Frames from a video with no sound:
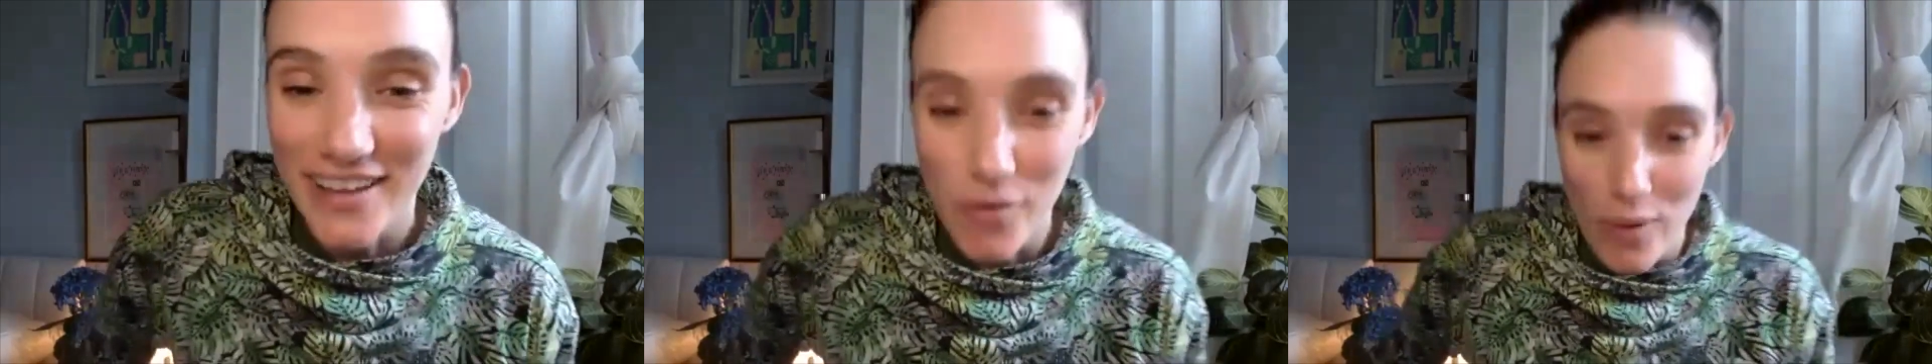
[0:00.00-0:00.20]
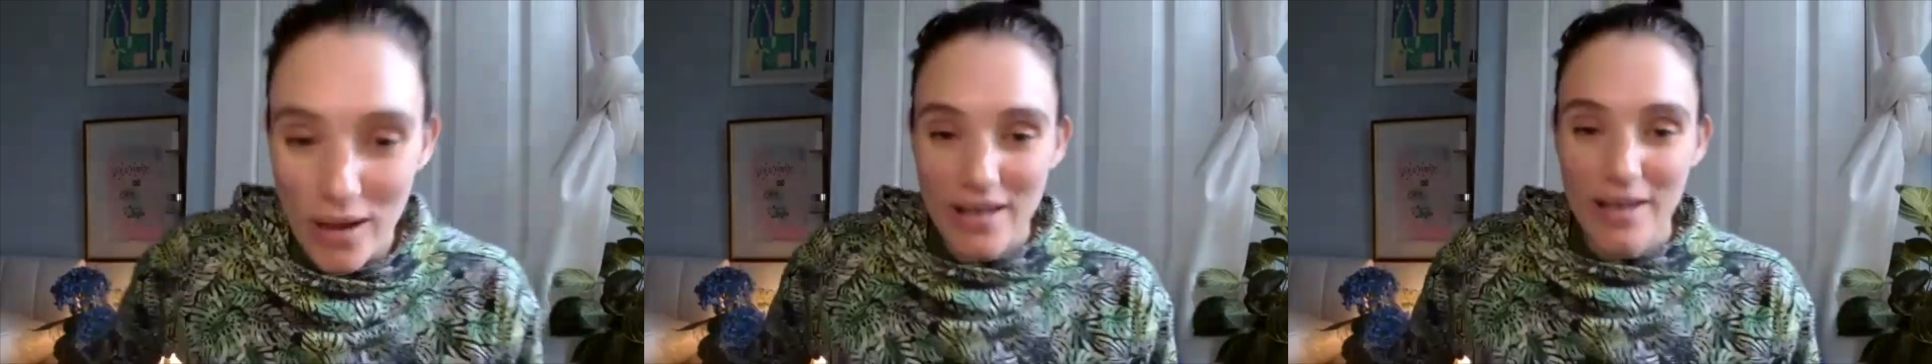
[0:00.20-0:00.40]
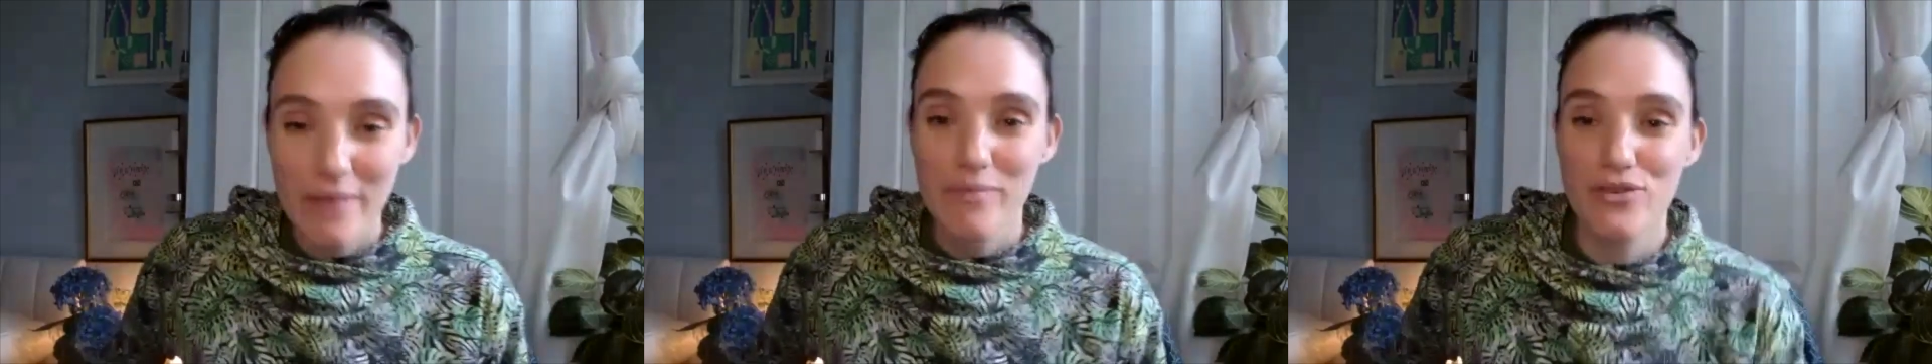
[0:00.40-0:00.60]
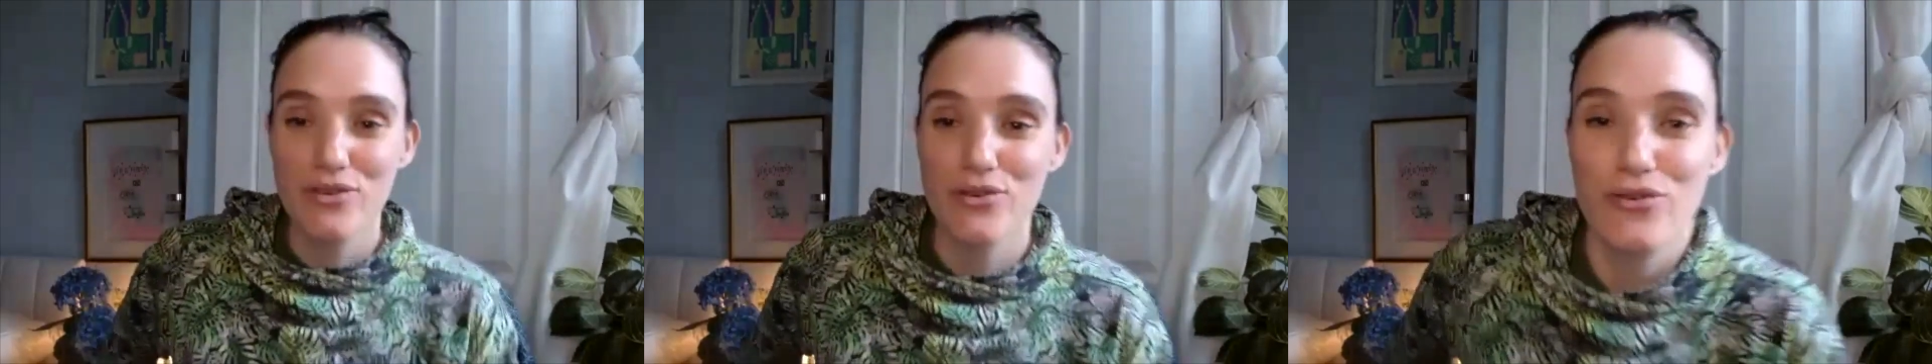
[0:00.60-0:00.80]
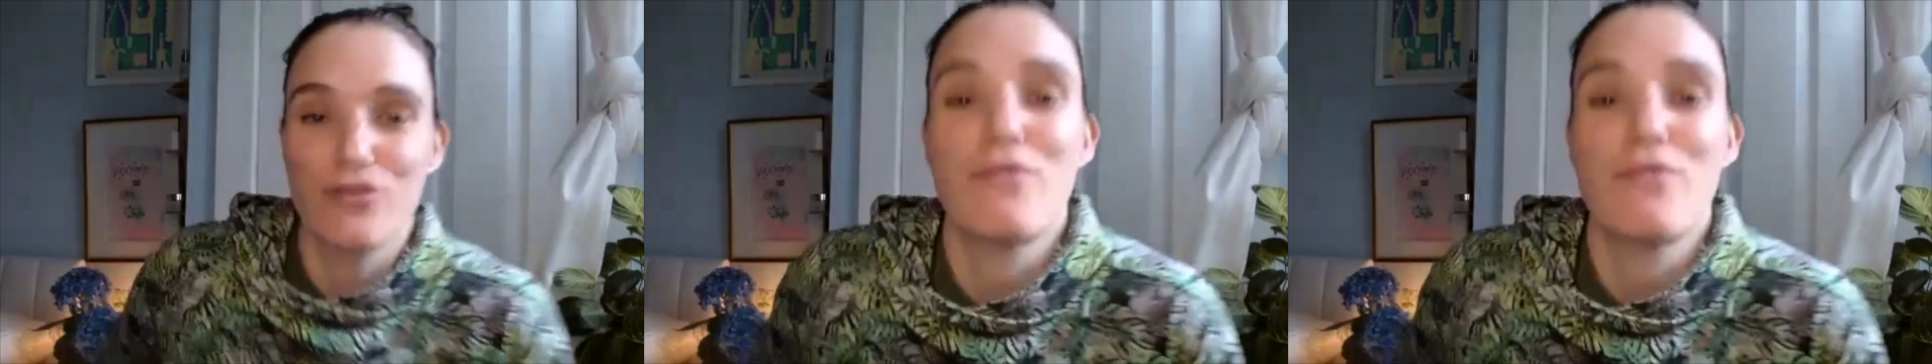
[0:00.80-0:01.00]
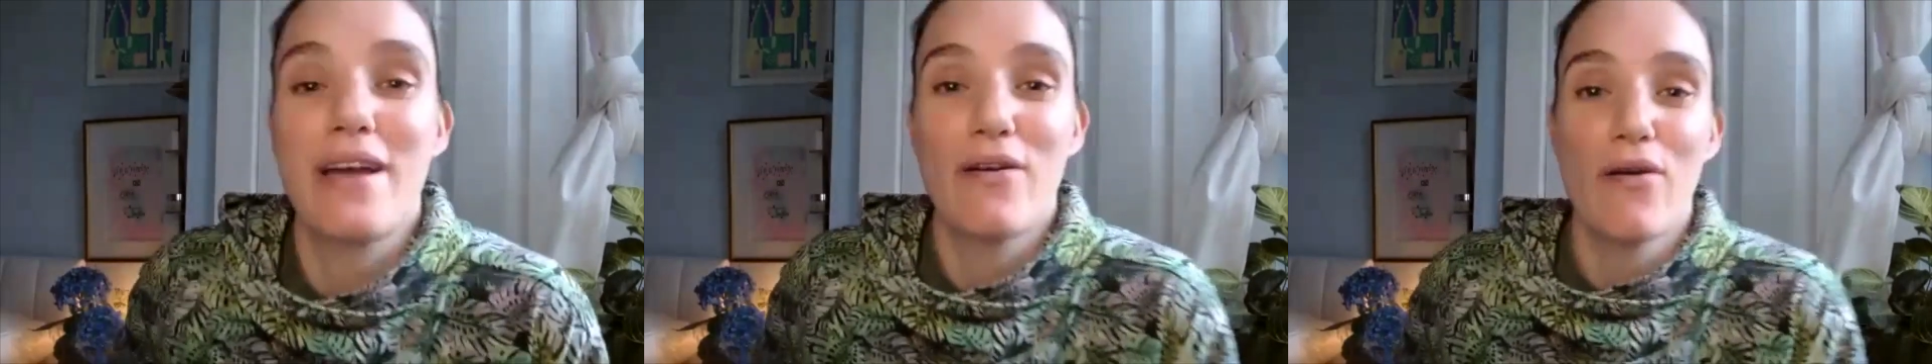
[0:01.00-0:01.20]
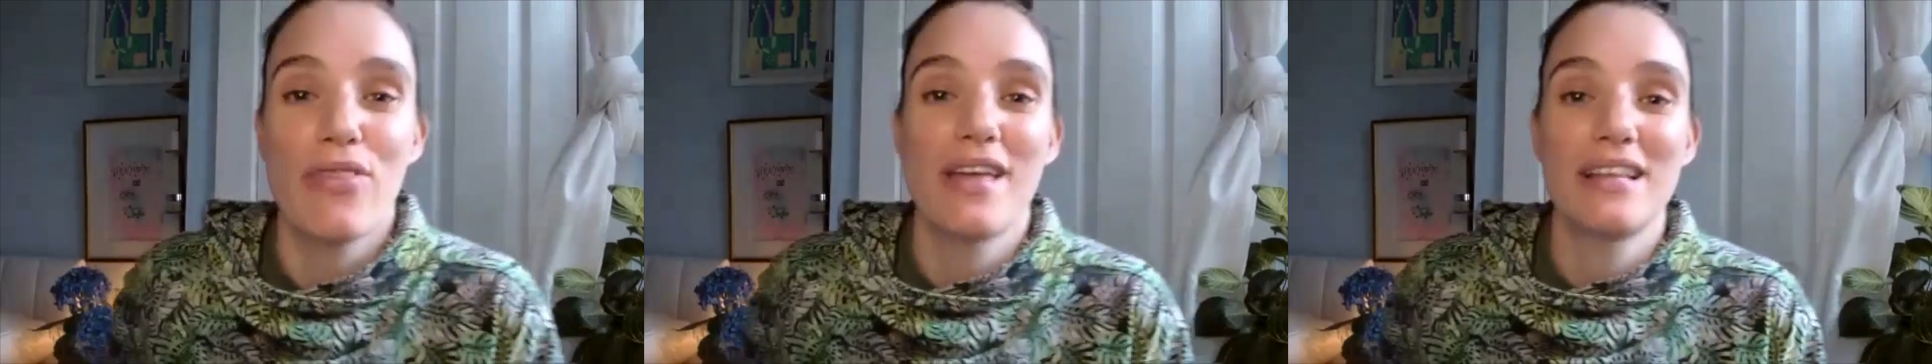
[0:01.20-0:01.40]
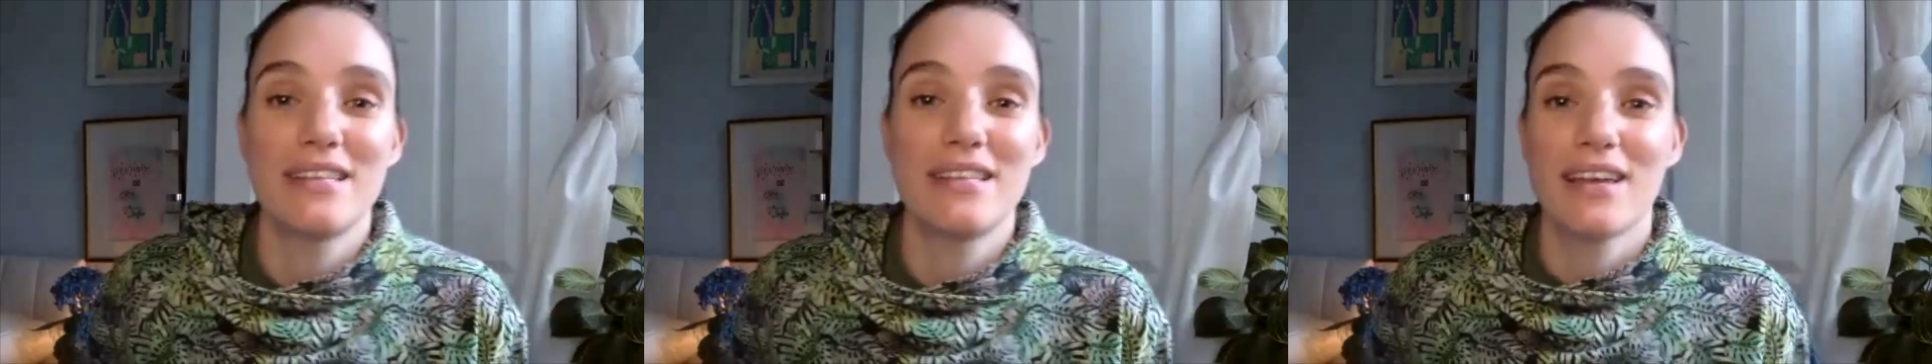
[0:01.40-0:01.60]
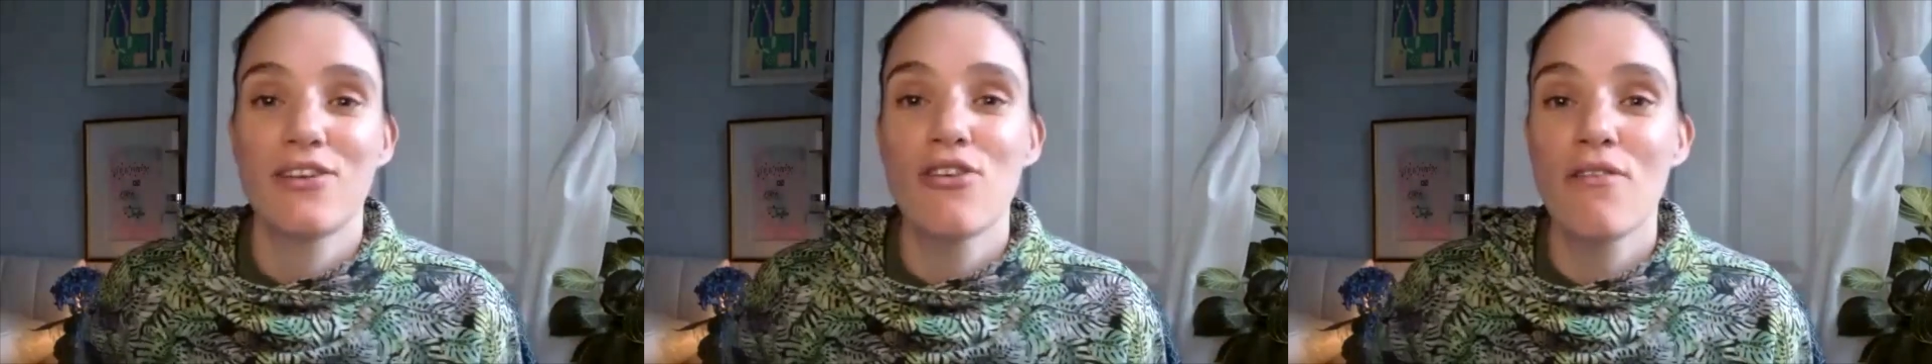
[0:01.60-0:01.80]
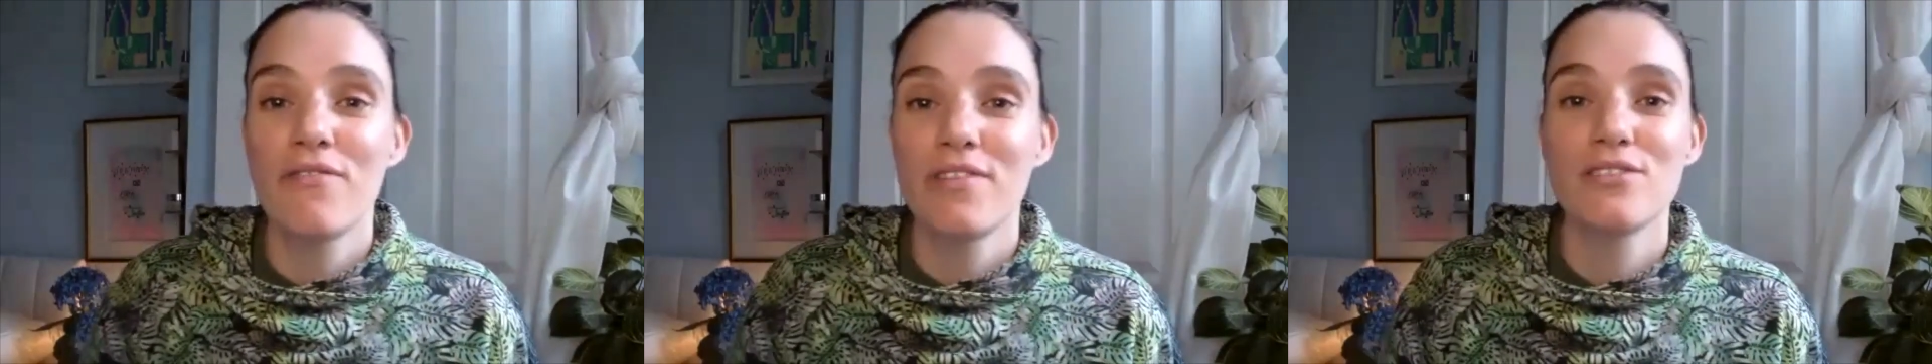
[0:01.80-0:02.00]
Welcome to my Authentic
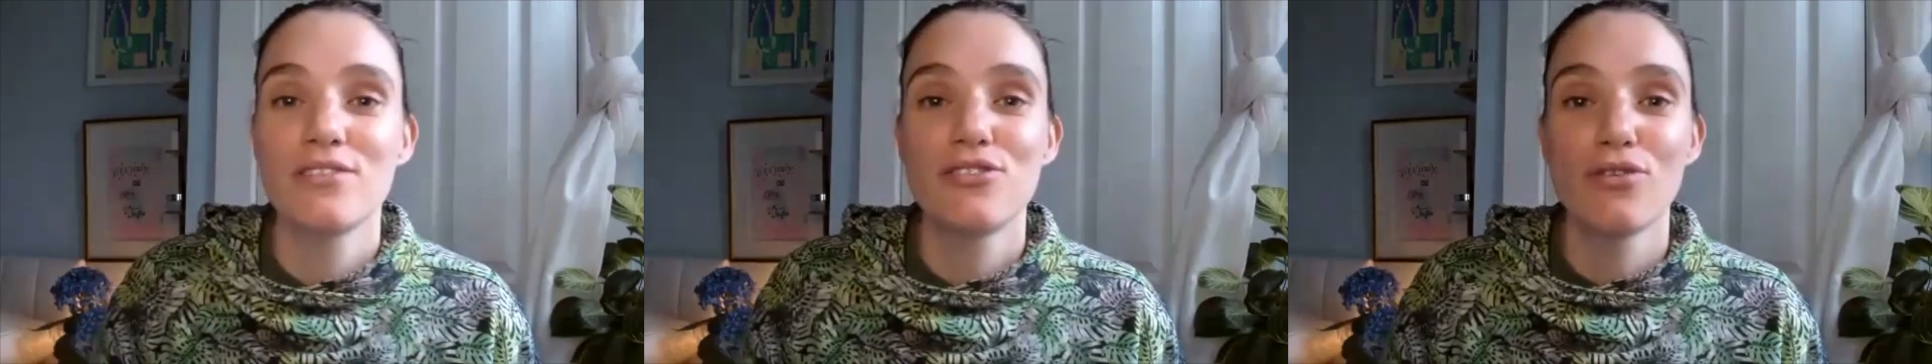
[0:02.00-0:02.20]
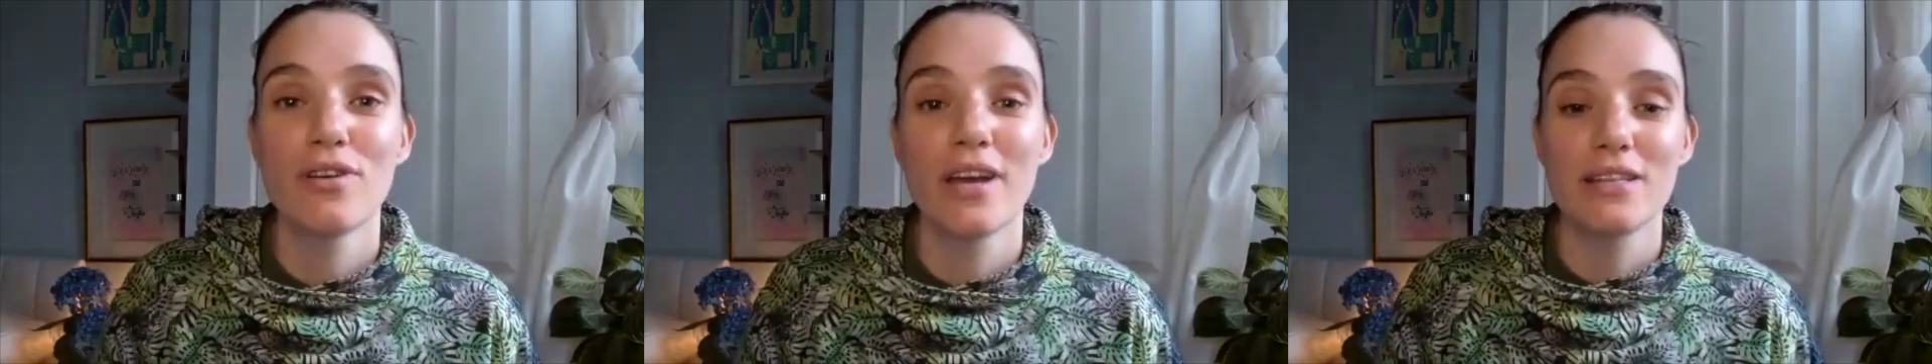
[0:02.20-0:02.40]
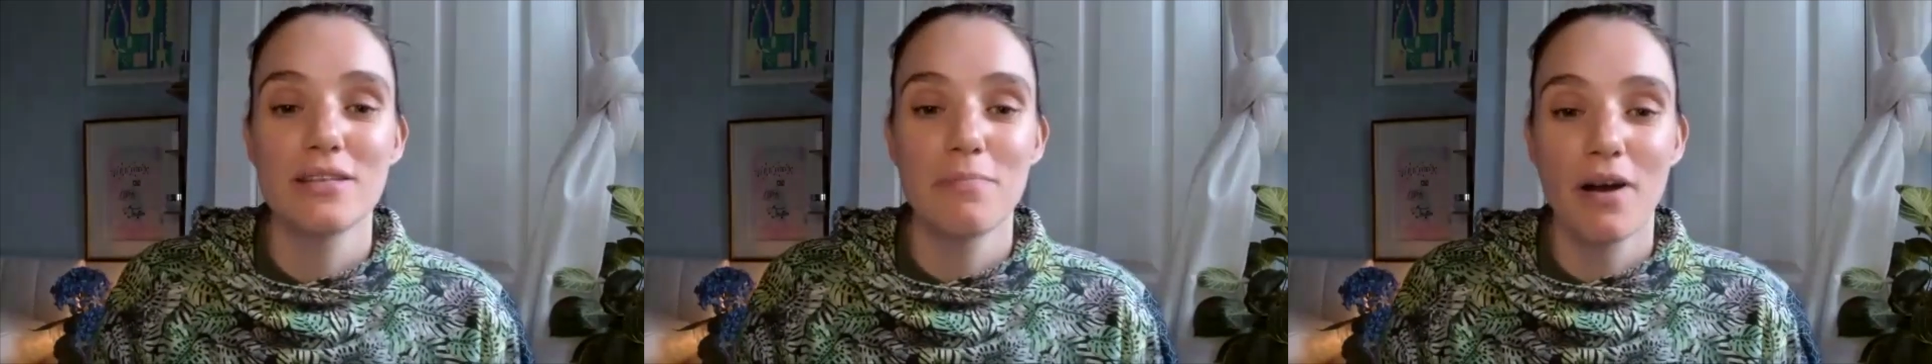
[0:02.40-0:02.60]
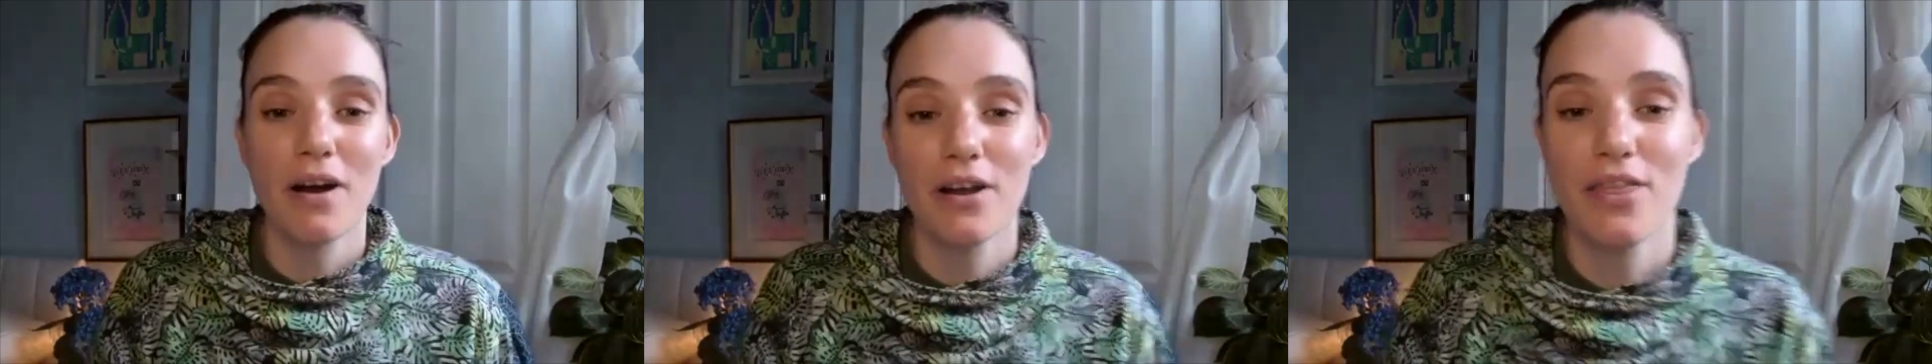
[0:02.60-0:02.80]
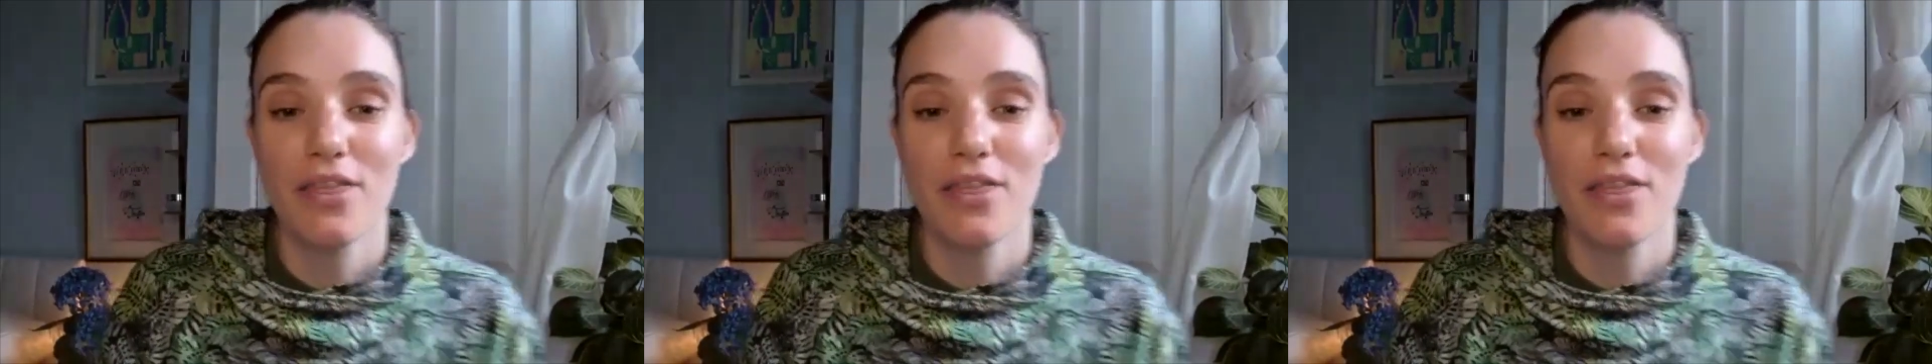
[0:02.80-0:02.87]
Confidence Toolkit Part